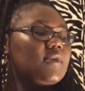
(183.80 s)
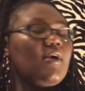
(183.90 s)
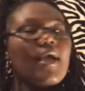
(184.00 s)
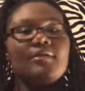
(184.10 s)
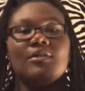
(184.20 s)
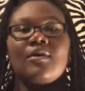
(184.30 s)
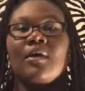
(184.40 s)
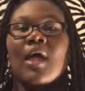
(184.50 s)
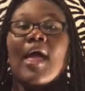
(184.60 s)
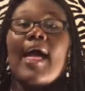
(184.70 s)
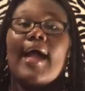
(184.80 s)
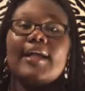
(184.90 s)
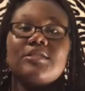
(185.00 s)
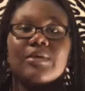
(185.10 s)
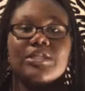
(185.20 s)
Okay, so I
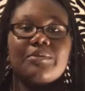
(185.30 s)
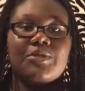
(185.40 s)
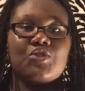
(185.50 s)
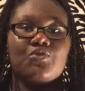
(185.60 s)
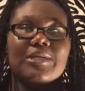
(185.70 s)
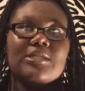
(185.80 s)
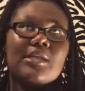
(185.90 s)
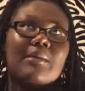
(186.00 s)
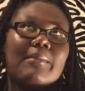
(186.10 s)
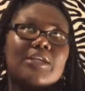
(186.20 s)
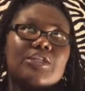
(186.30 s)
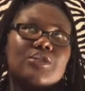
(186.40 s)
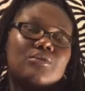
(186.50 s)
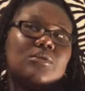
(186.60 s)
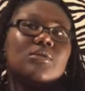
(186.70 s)
guess we can jump into basically my
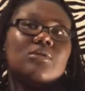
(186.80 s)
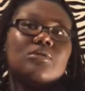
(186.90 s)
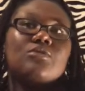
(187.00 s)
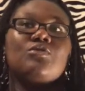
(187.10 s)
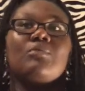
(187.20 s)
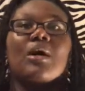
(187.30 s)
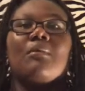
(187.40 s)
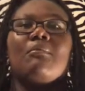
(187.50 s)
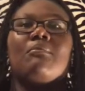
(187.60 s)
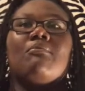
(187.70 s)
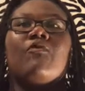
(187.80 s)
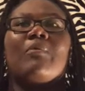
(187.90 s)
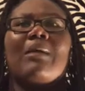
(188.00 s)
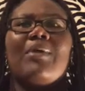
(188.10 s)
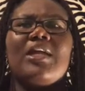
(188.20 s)
mission on YouTube. For
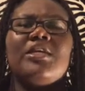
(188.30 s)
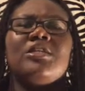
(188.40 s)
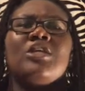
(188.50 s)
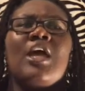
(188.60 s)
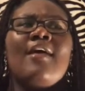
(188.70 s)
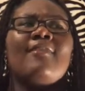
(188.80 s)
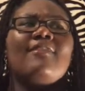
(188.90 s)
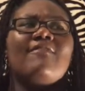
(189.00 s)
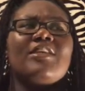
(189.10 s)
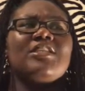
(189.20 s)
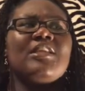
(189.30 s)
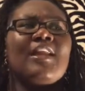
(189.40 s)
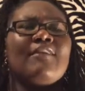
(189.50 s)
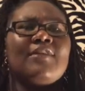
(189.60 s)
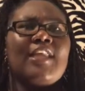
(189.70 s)
my page, the vision
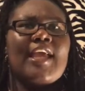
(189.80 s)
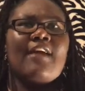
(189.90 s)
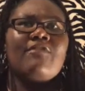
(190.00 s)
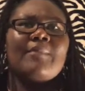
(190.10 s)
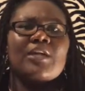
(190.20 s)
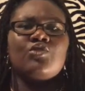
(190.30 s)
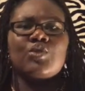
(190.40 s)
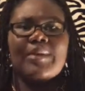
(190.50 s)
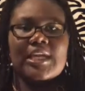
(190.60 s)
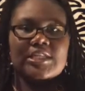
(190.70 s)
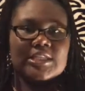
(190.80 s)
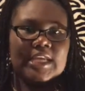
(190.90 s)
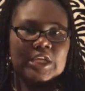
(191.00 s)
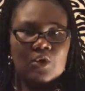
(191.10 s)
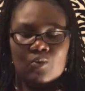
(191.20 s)
that I really have for my YouTube page is
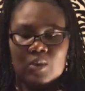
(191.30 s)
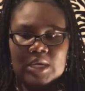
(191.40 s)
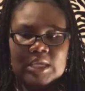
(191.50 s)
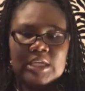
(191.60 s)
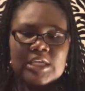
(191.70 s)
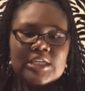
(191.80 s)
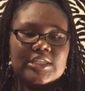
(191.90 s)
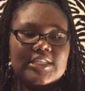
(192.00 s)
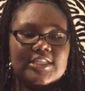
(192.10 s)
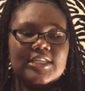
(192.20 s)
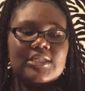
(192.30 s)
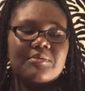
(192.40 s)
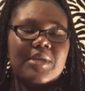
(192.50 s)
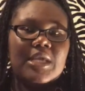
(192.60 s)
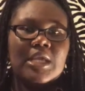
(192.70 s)
I don't want it to
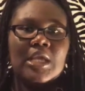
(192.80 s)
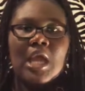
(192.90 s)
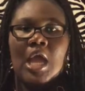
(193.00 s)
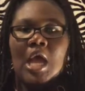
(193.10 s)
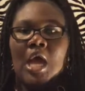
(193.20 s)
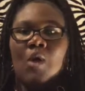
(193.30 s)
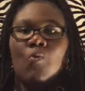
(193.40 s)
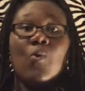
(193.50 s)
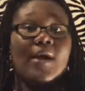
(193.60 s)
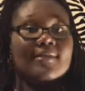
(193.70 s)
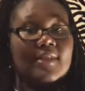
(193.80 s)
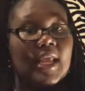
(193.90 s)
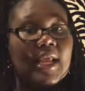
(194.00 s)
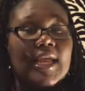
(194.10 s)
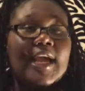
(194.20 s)
just be one
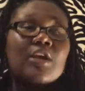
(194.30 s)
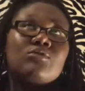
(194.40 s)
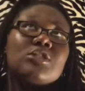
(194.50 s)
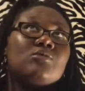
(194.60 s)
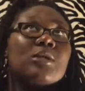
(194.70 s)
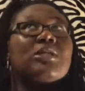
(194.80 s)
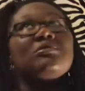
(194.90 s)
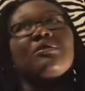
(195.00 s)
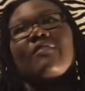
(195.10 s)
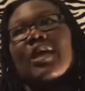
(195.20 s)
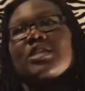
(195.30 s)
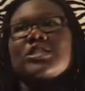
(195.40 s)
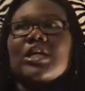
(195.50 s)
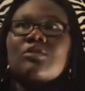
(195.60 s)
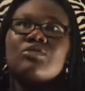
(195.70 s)
thing. Like, I don't just want it to be
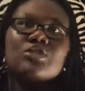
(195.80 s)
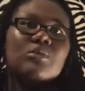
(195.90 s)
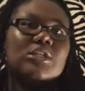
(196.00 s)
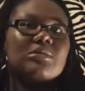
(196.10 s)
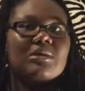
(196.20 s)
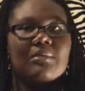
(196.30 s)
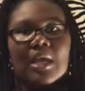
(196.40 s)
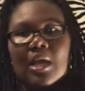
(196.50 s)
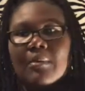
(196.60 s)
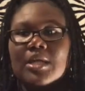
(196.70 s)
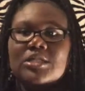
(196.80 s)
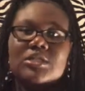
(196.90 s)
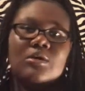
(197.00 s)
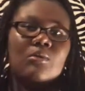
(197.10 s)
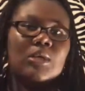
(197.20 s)
fashion. I don't just want it to be makeup. I
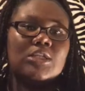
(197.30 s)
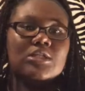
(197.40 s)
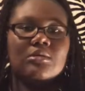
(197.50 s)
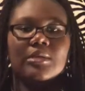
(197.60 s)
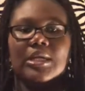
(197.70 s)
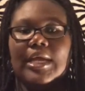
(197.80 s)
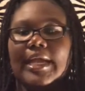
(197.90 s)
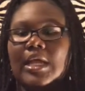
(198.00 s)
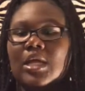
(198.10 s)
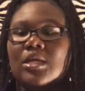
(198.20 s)
just don't want it to be like,